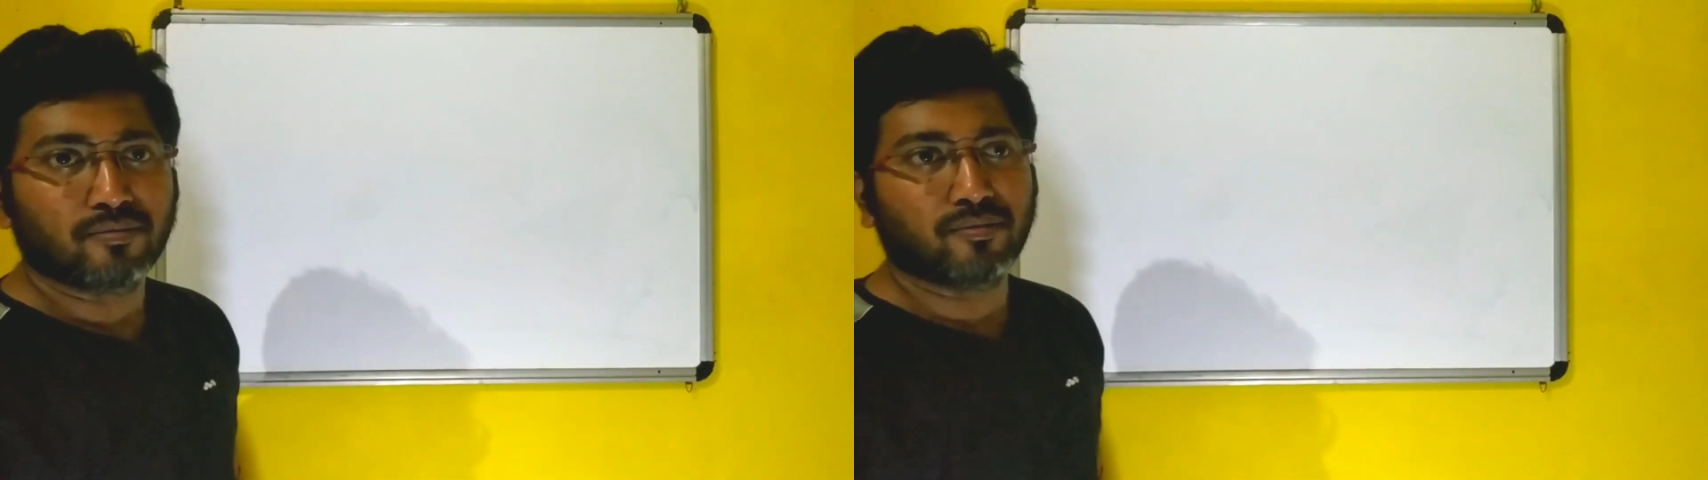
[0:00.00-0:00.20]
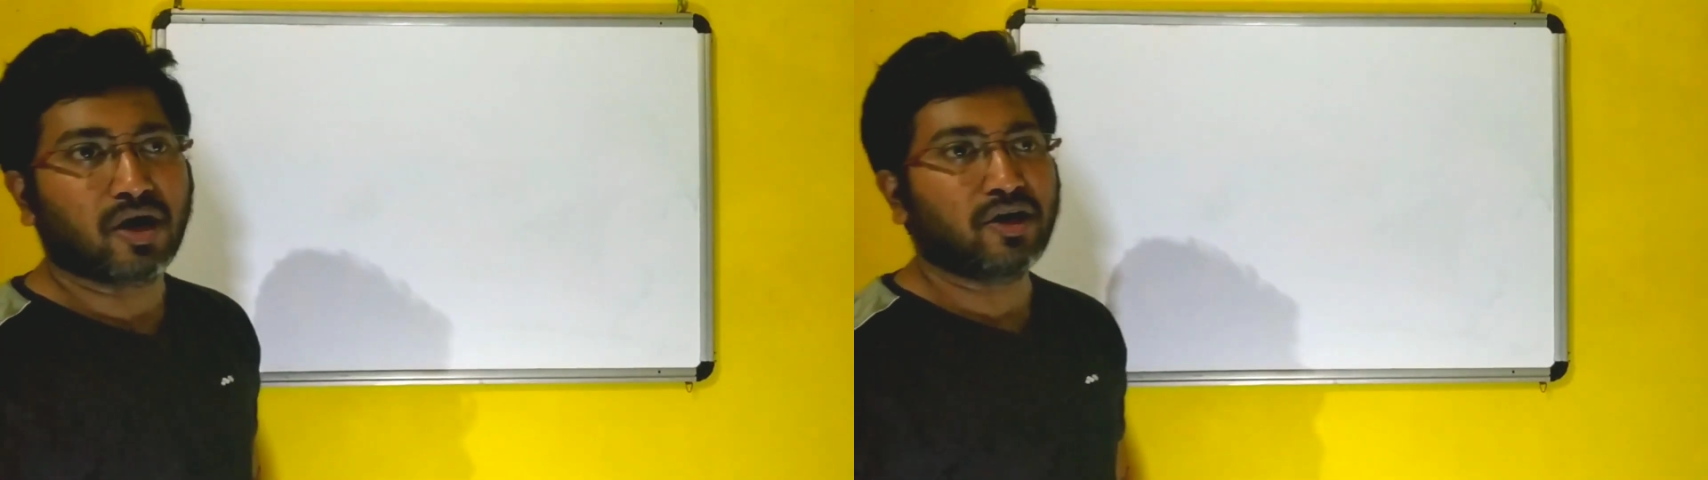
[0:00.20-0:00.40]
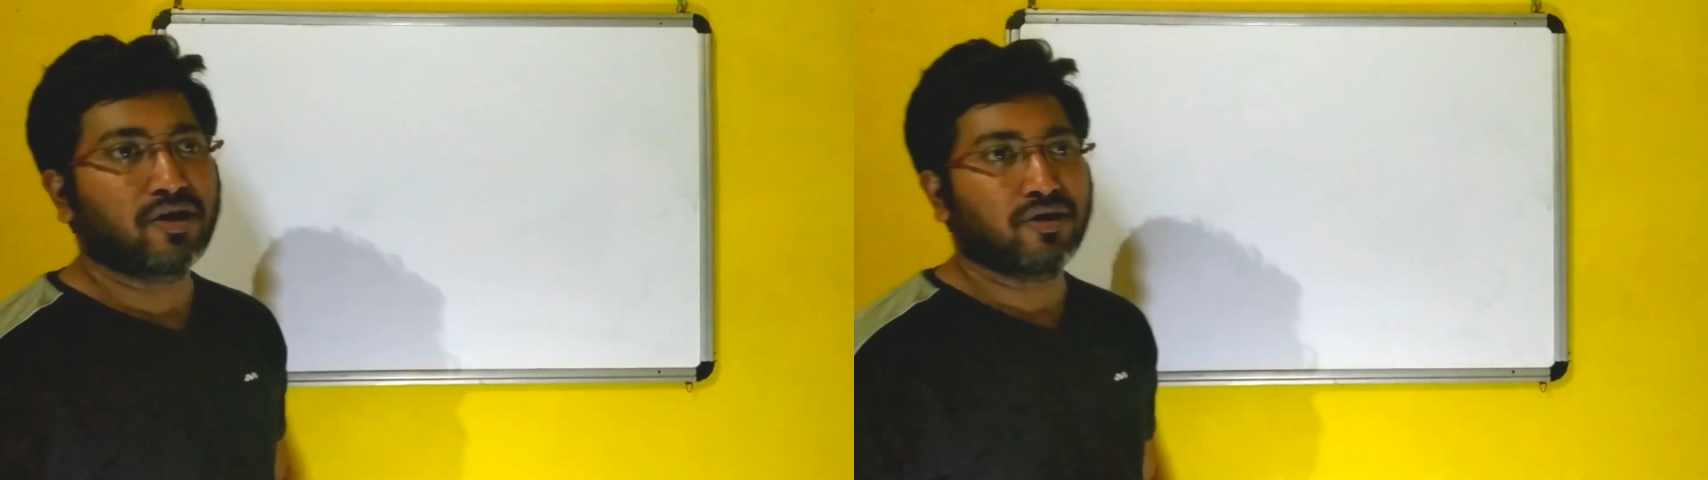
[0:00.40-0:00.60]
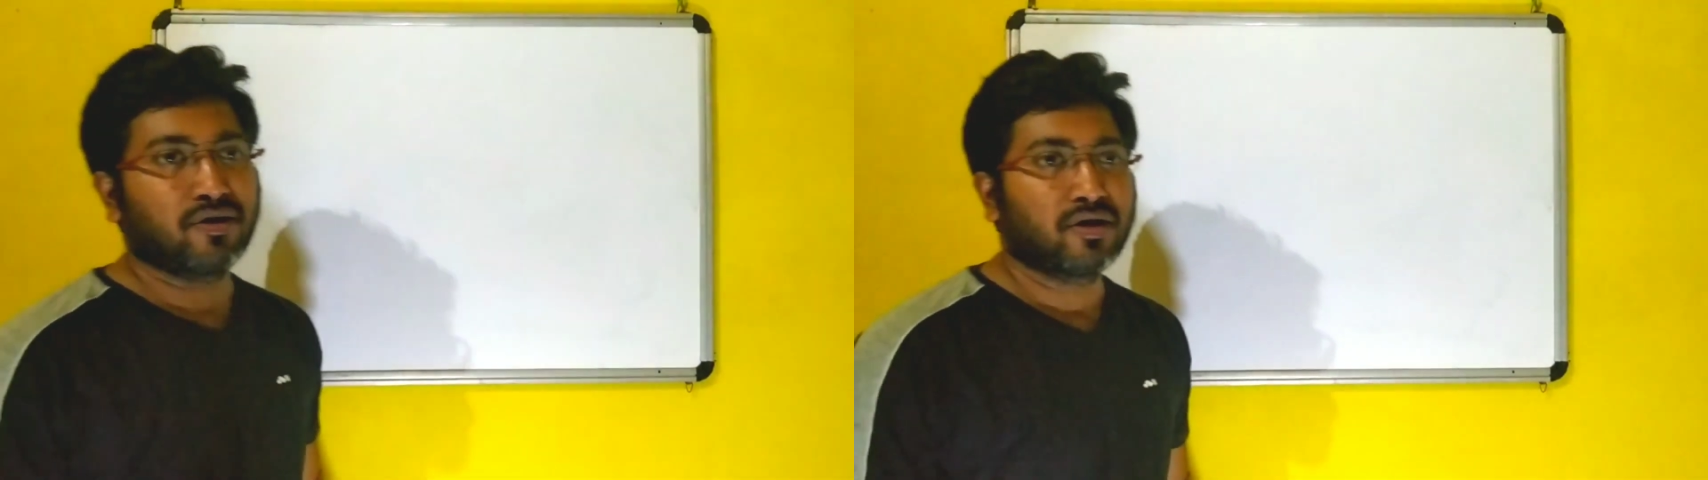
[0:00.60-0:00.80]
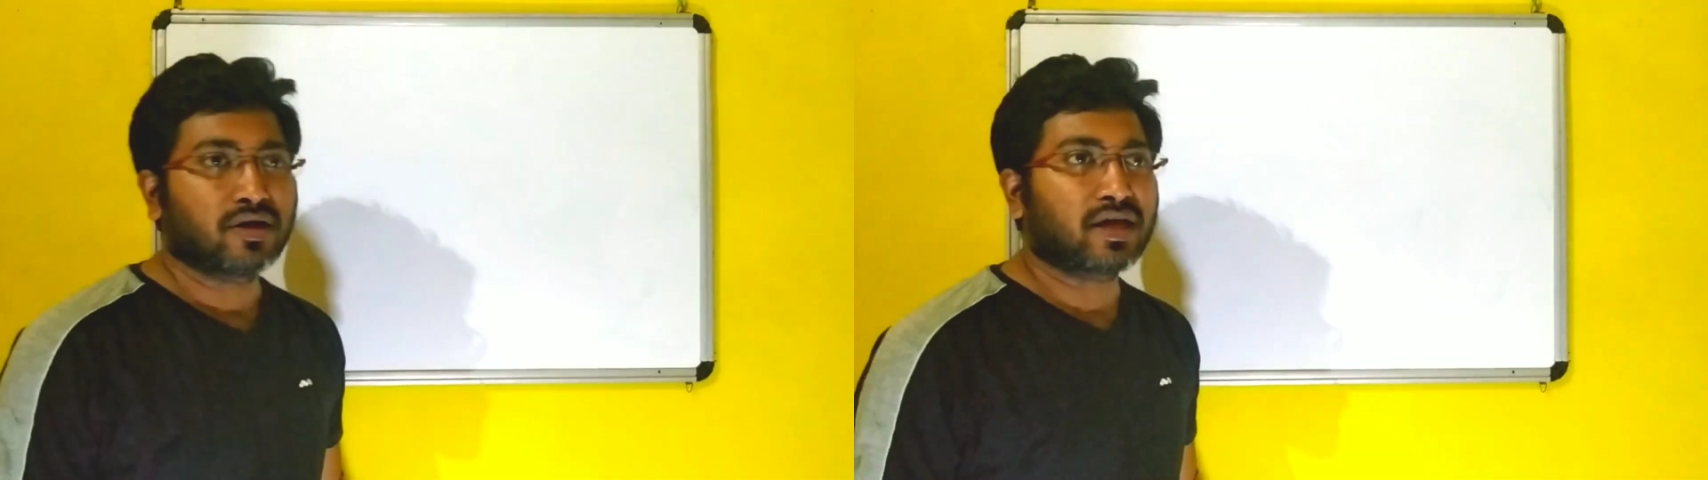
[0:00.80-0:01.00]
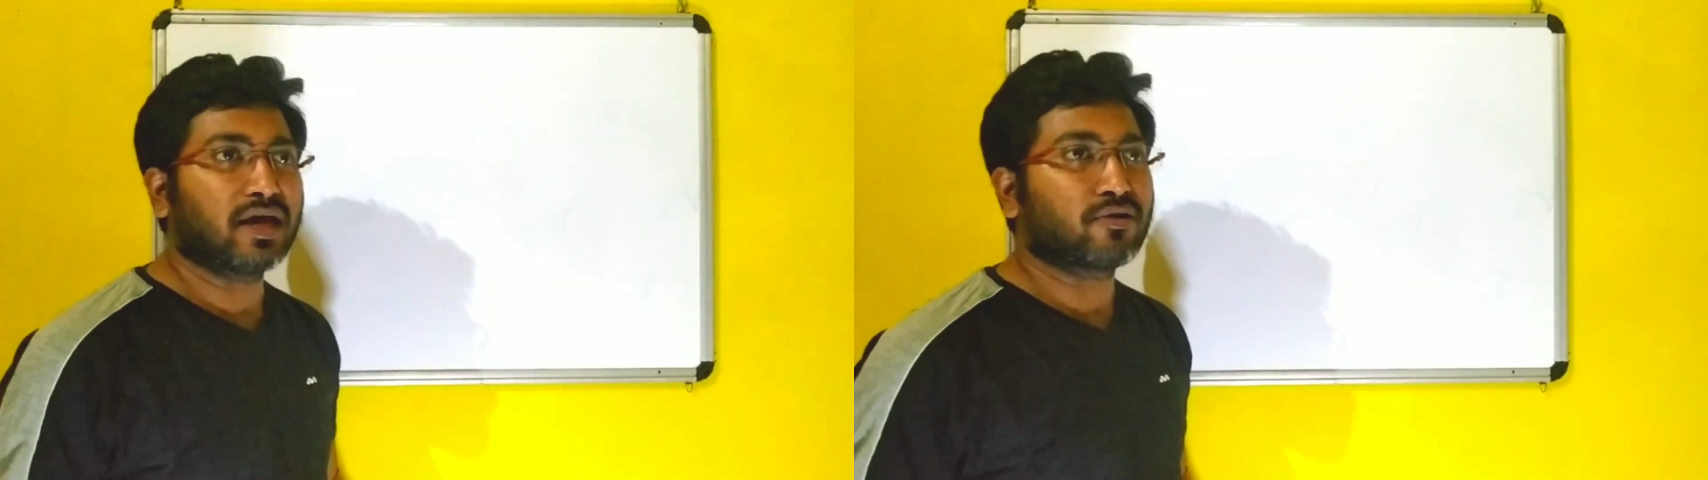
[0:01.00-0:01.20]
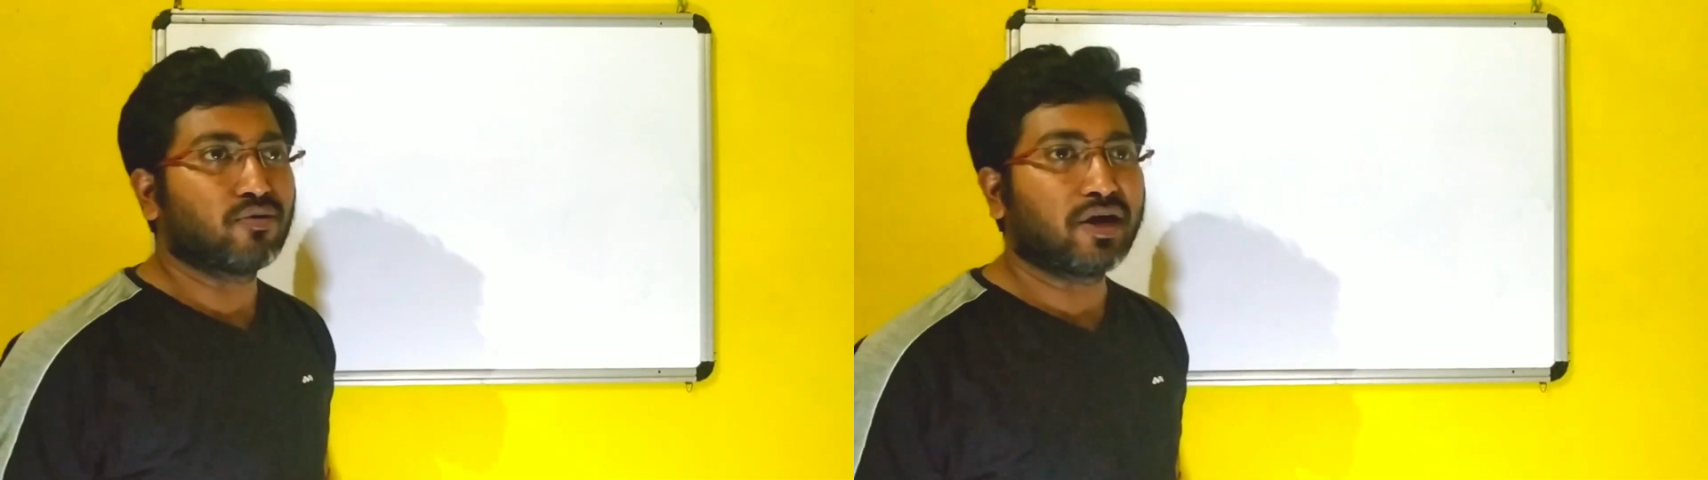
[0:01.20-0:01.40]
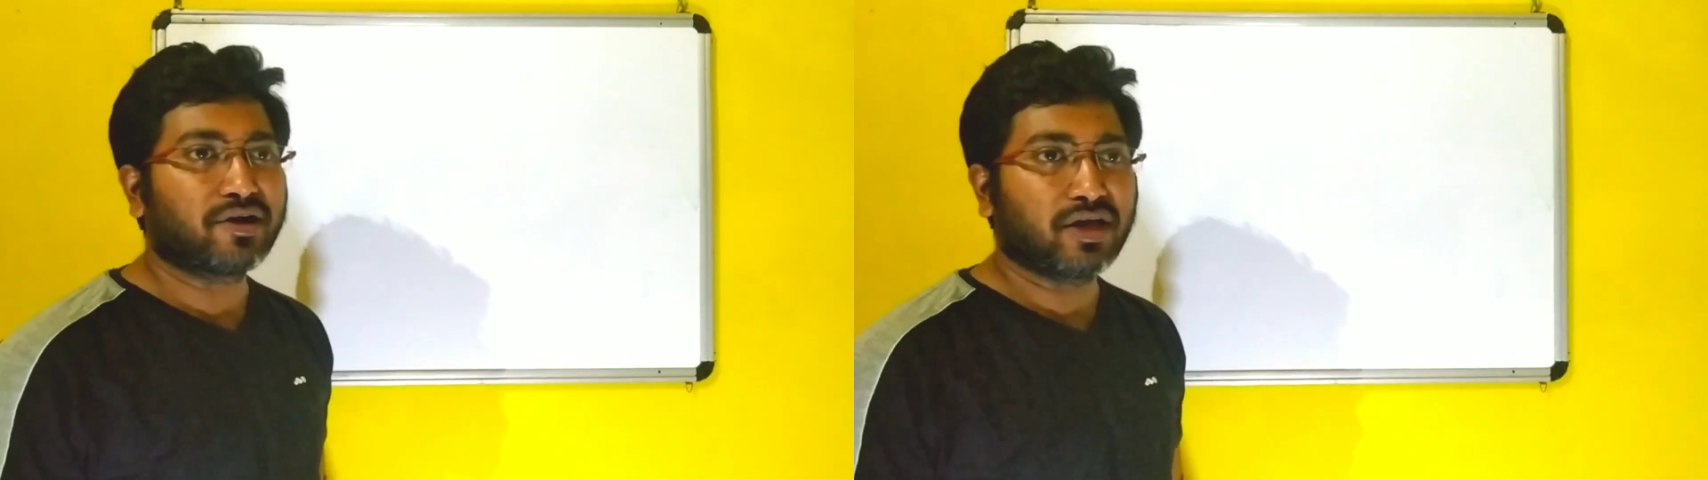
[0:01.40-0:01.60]
by
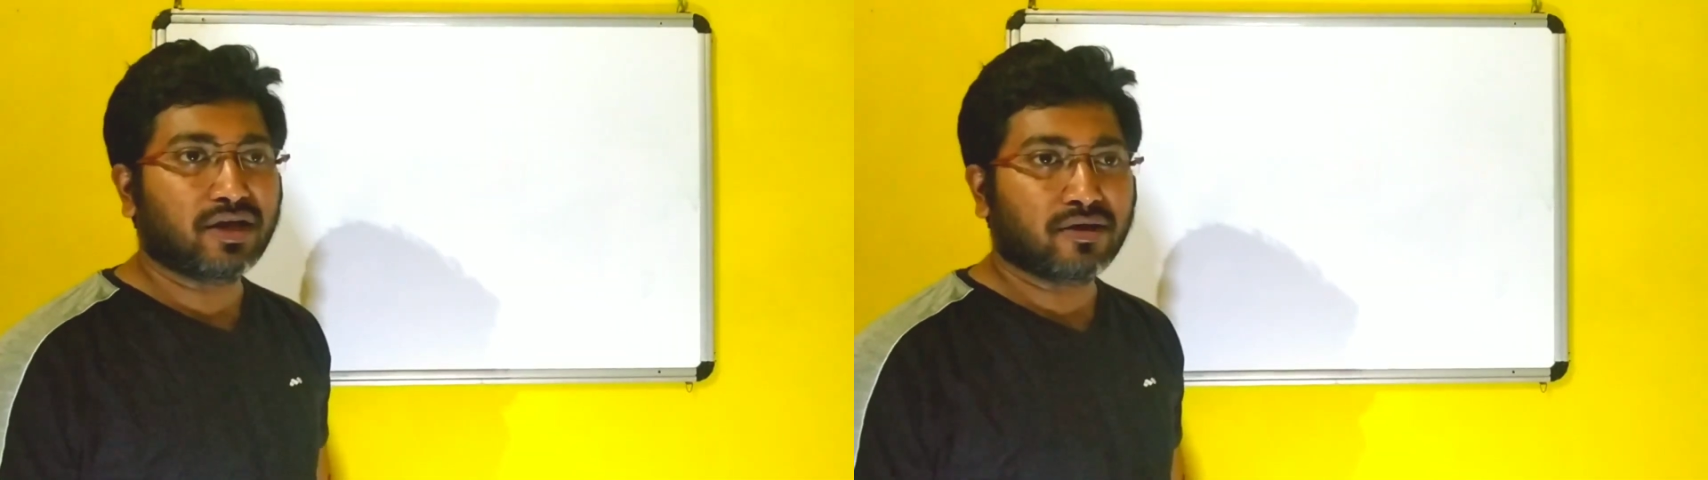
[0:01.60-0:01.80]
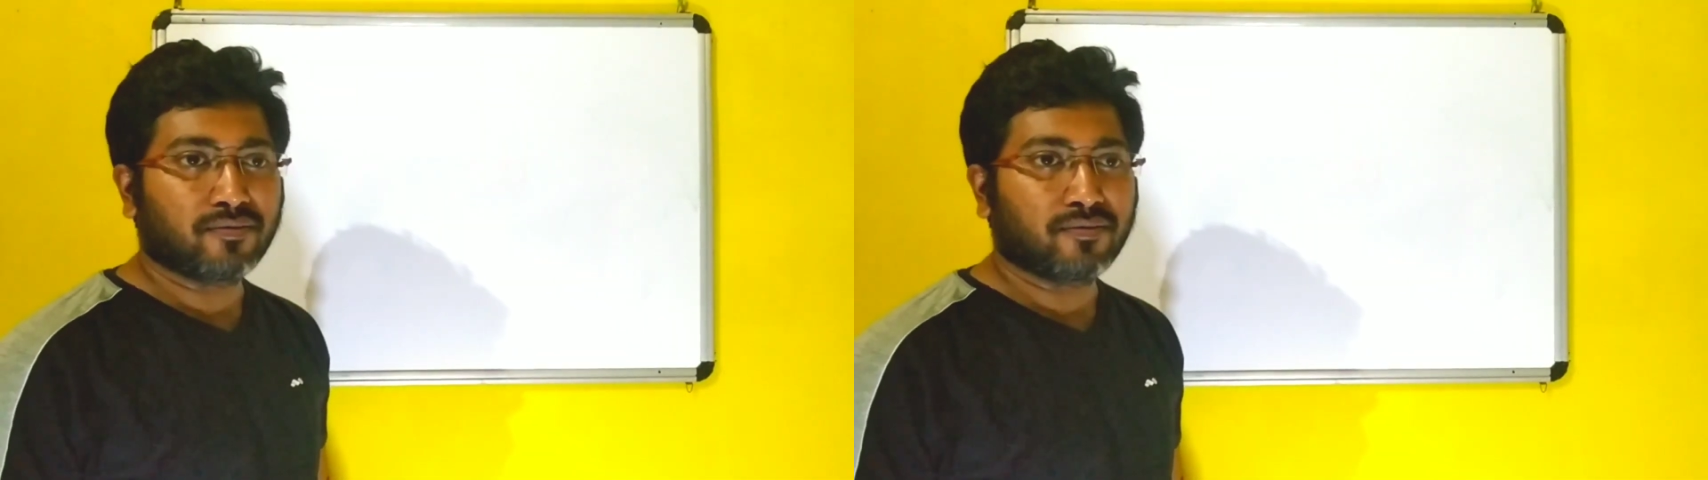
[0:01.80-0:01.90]
calculating